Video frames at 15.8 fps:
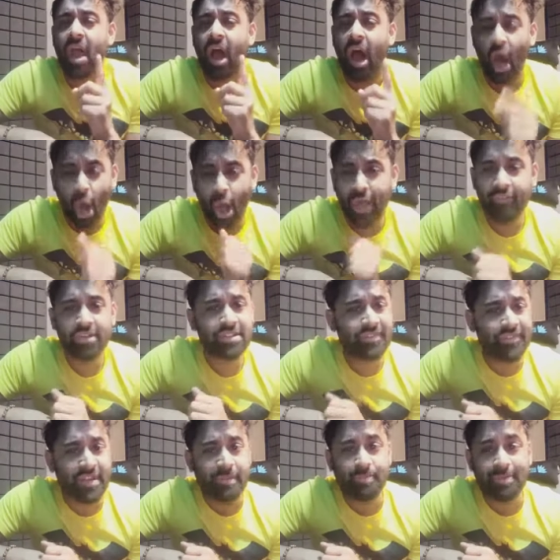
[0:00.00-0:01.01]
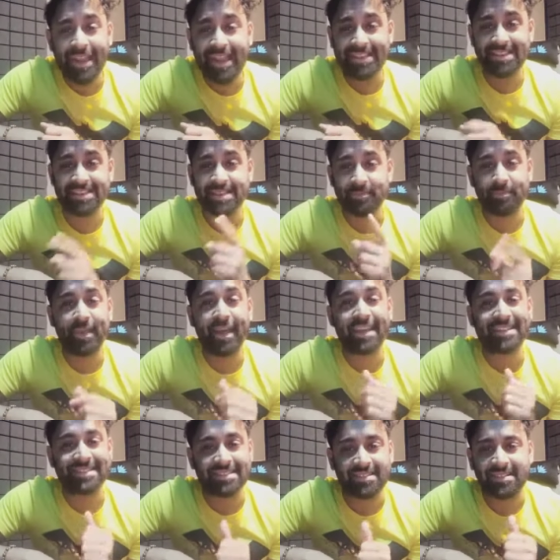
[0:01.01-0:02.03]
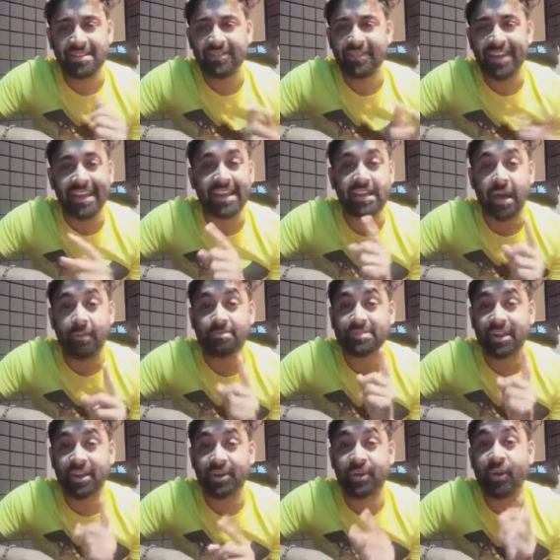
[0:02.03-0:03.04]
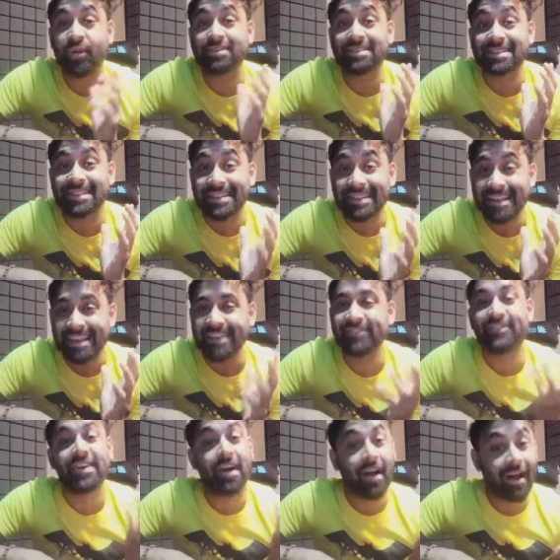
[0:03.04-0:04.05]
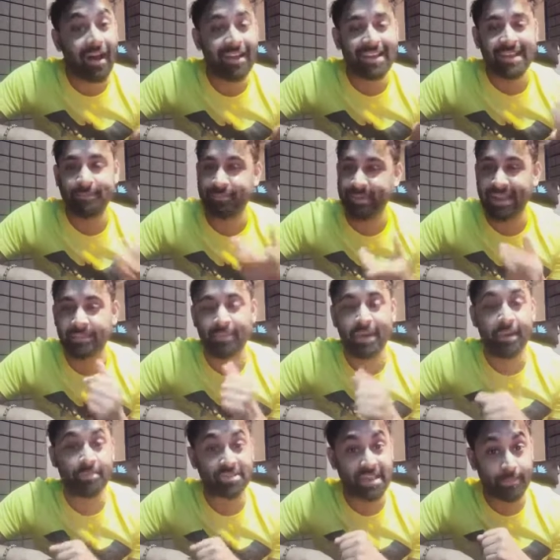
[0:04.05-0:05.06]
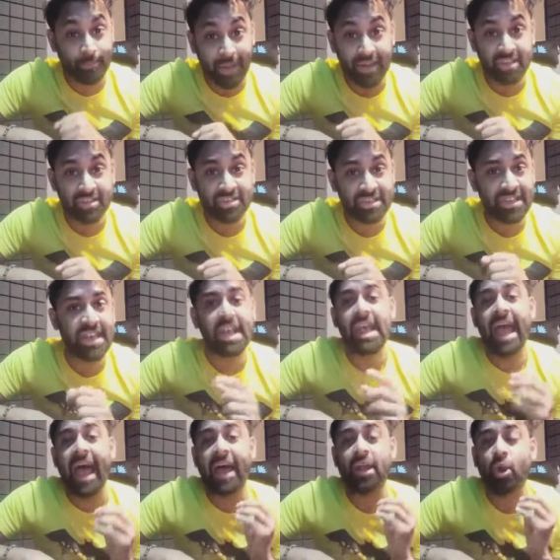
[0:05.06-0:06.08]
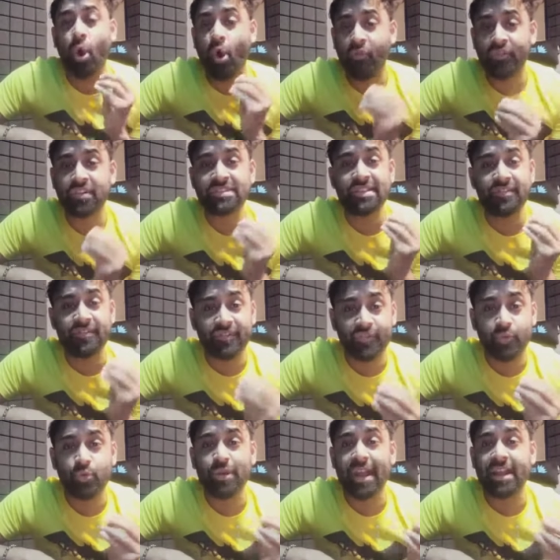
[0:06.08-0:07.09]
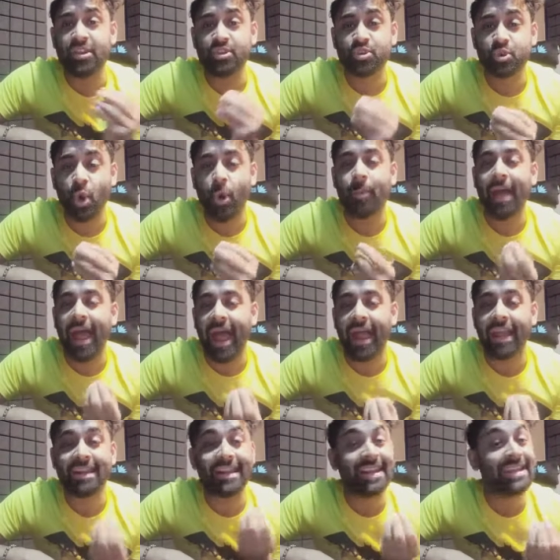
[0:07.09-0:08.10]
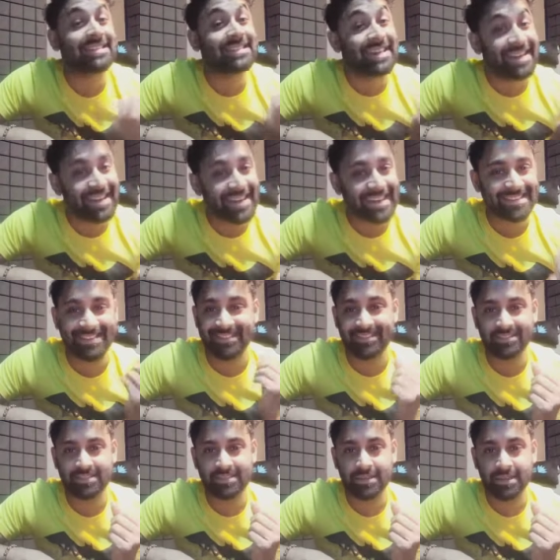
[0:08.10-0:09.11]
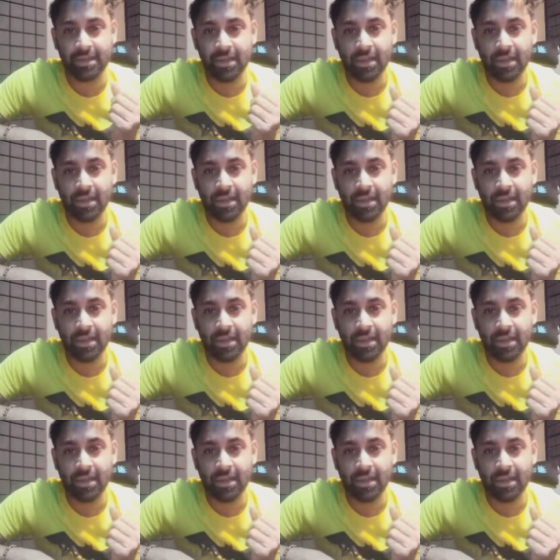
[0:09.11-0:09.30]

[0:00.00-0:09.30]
However, the film takes a surprise turn when he comes across a thief, Ali, played by Abhishek Banerjee, and offers him food and a job at his residence.